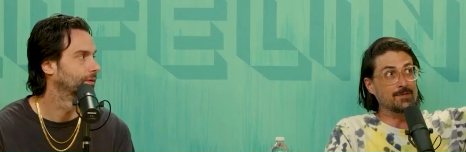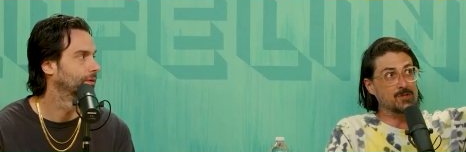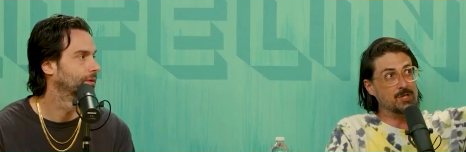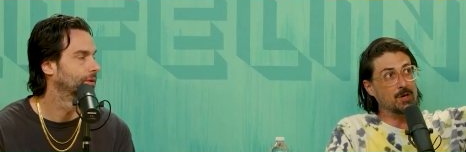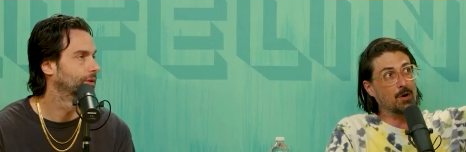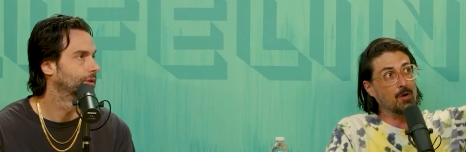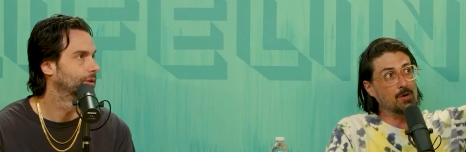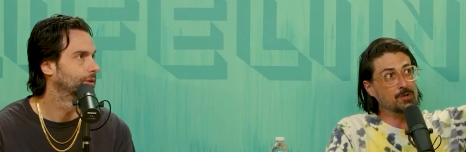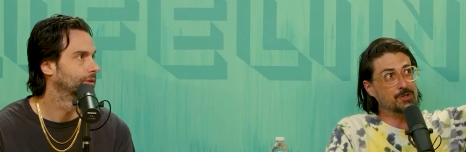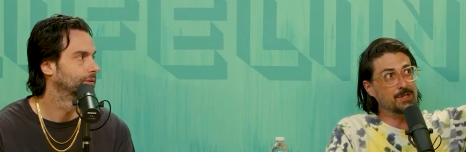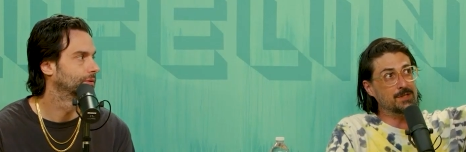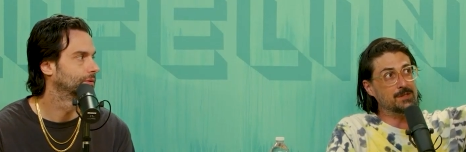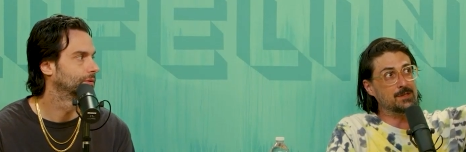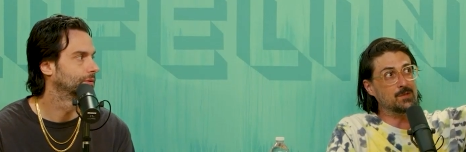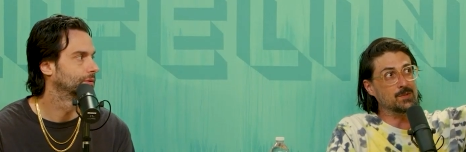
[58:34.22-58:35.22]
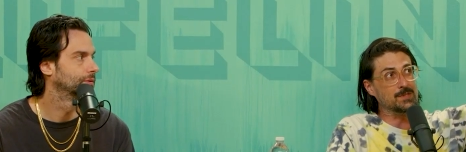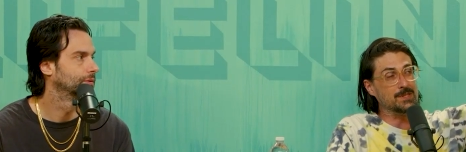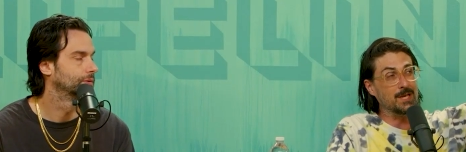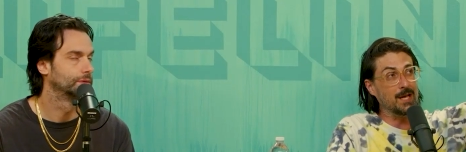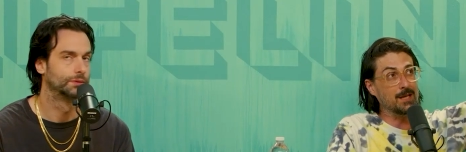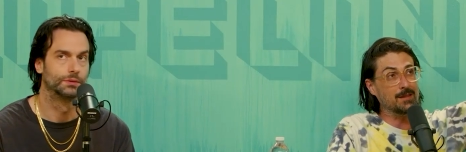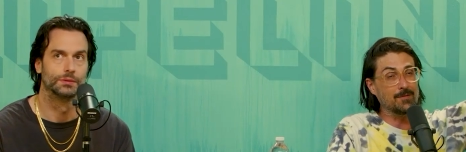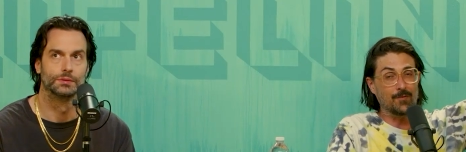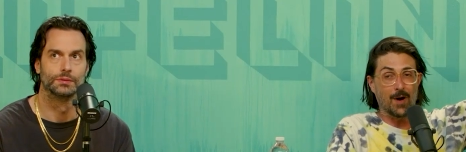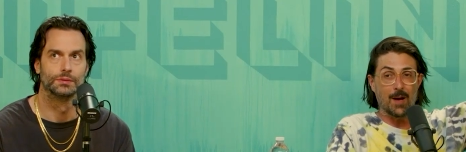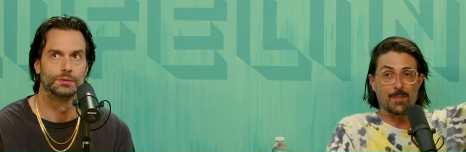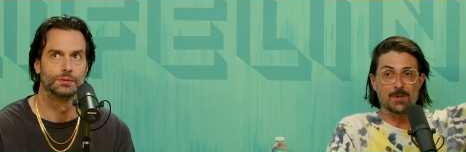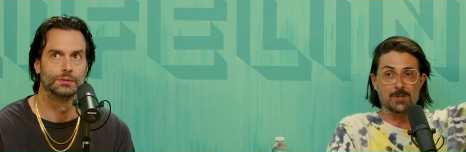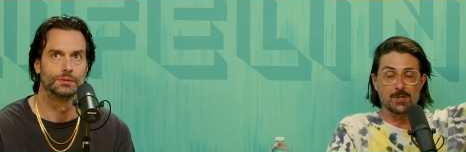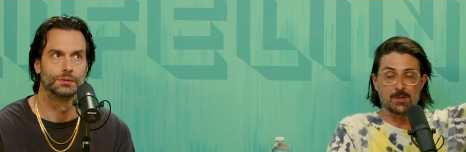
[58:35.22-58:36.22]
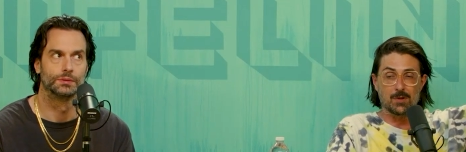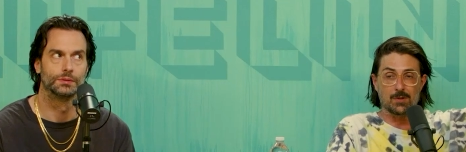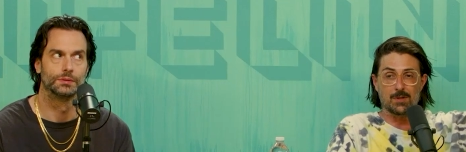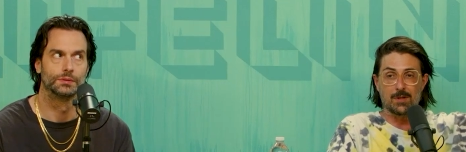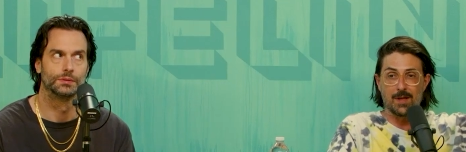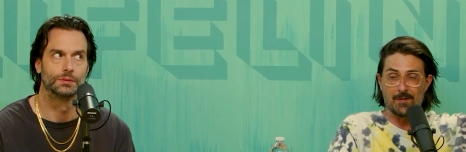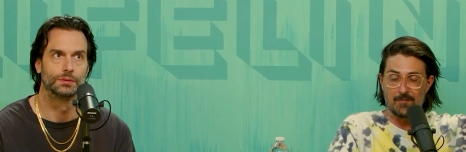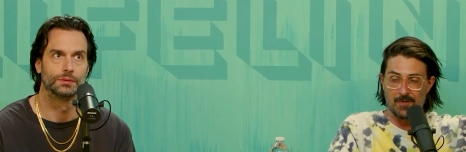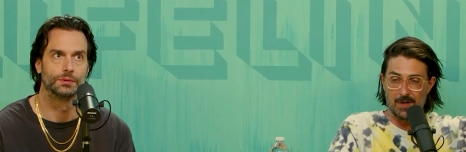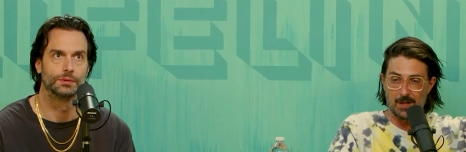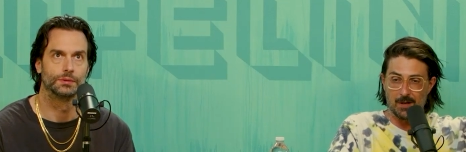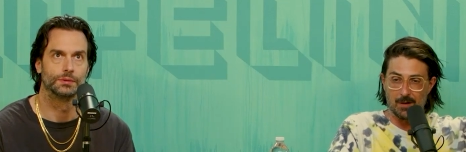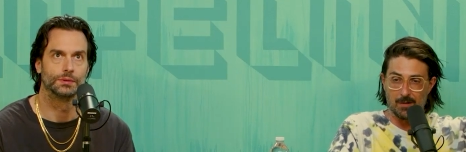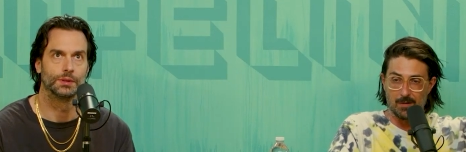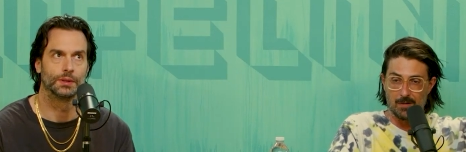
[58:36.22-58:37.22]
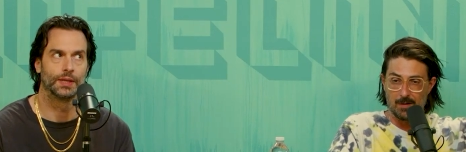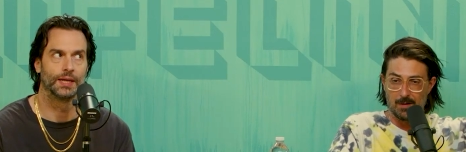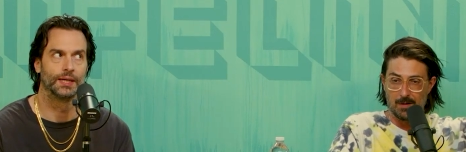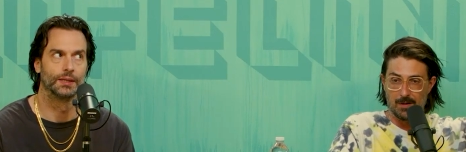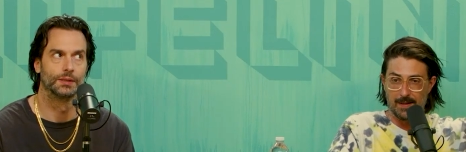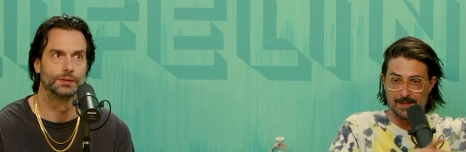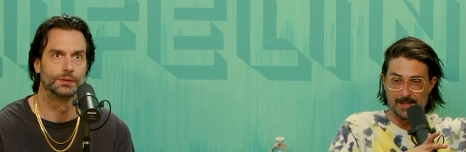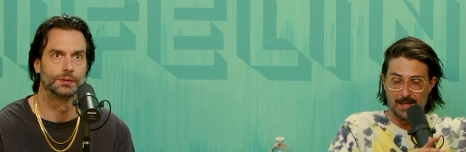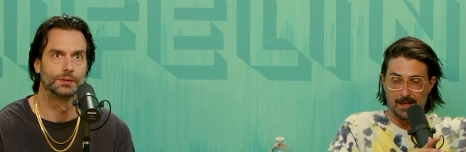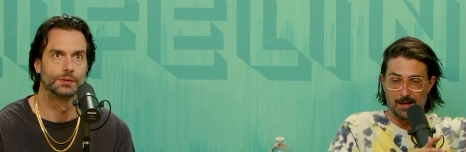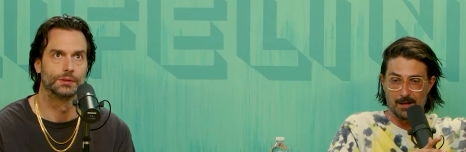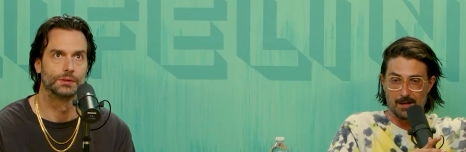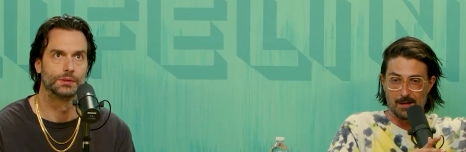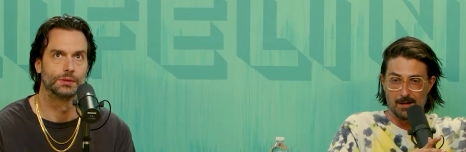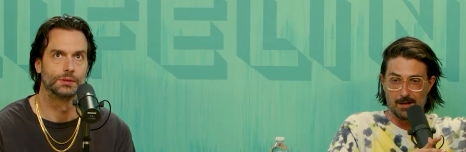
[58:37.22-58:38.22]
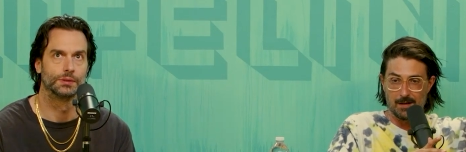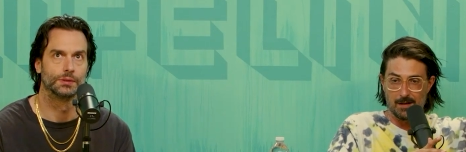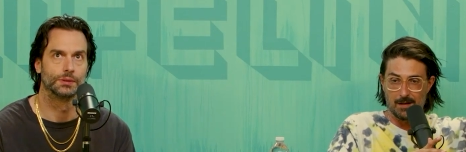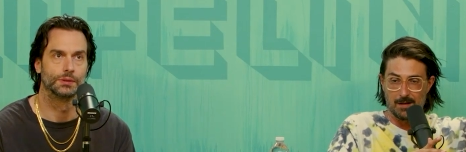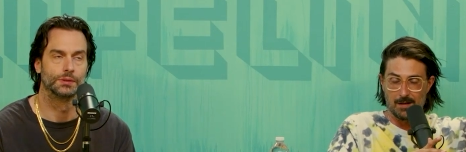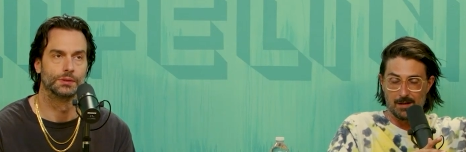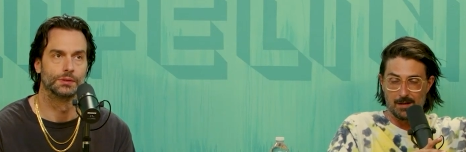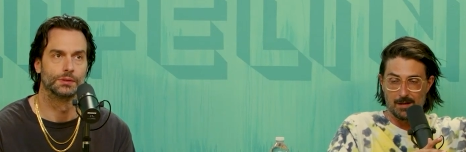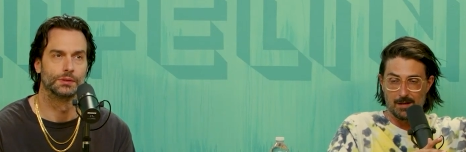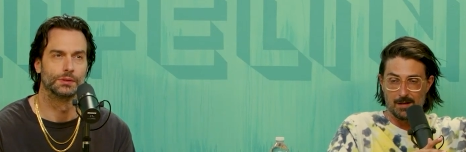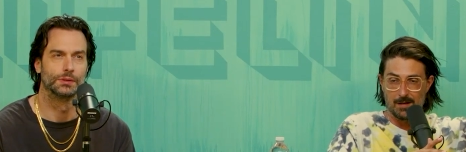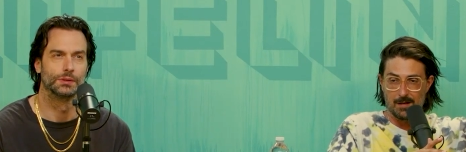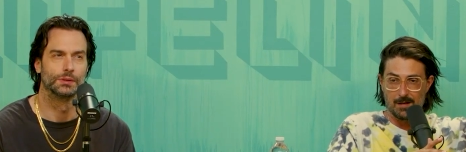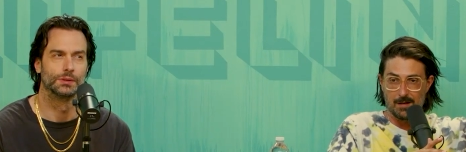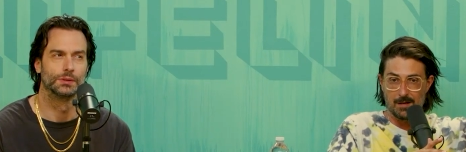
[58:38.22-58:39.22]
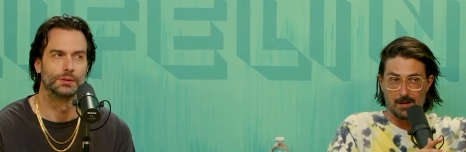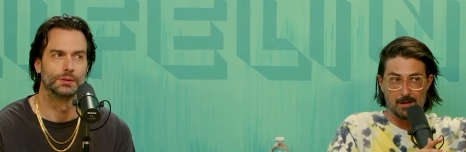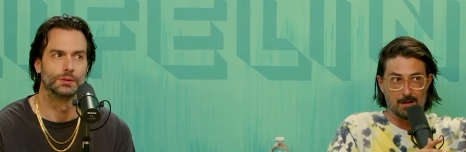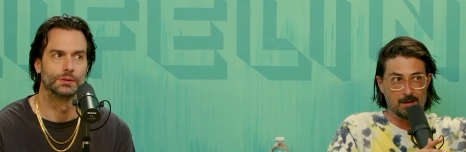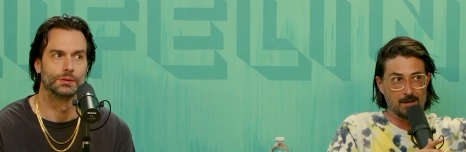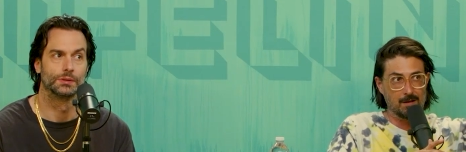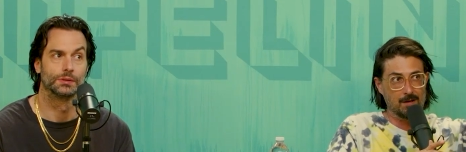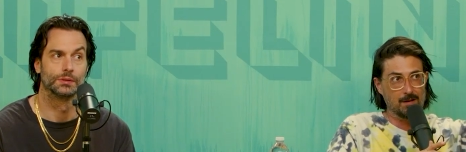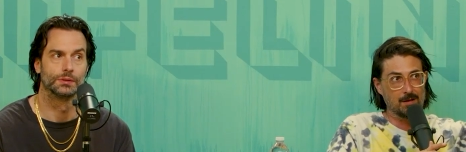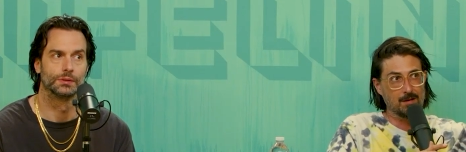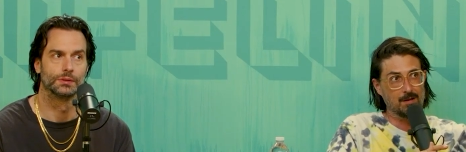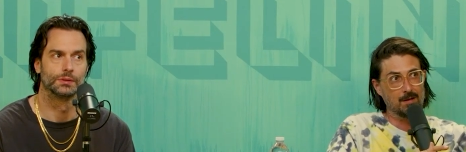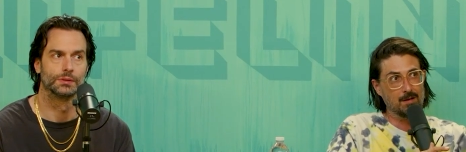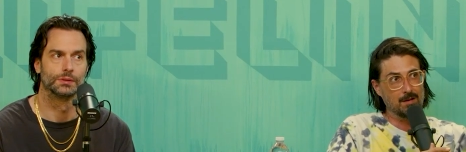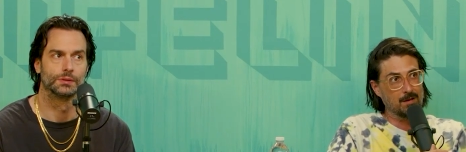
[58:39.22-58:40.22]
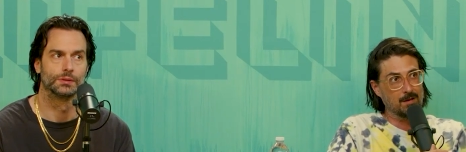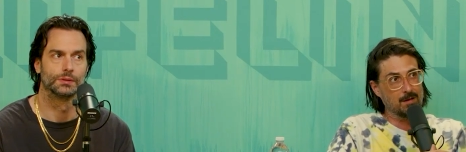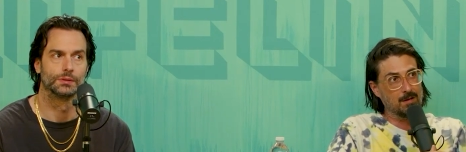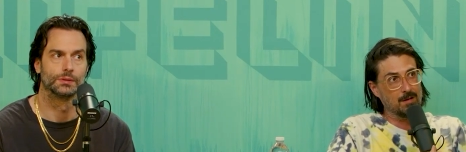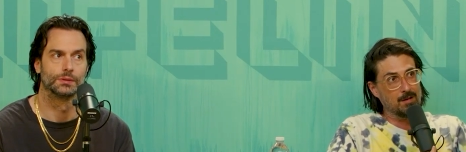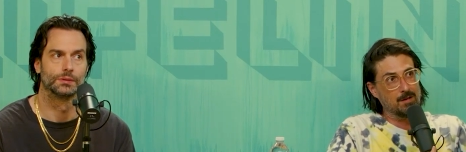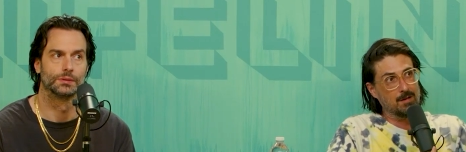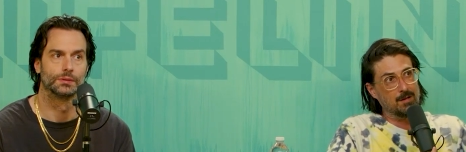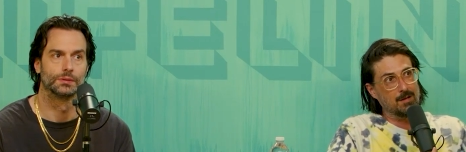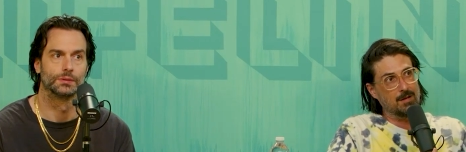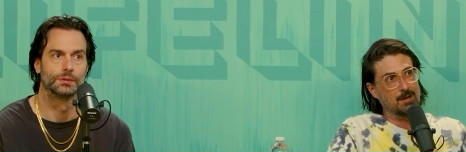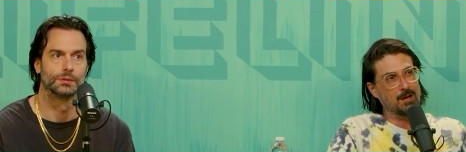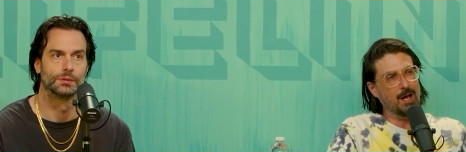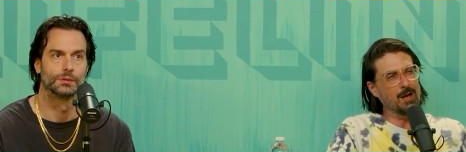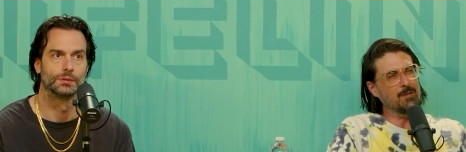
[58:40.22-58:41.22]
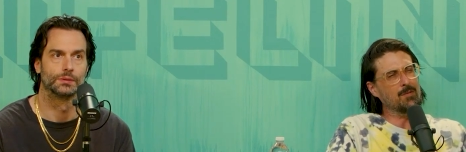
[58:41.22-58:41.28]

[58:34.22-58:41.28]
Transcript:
Speaker 1: she all she needs to do is take the vibe that she took to that video. Okay. That's it. Is she saying the gym is in their building? I don't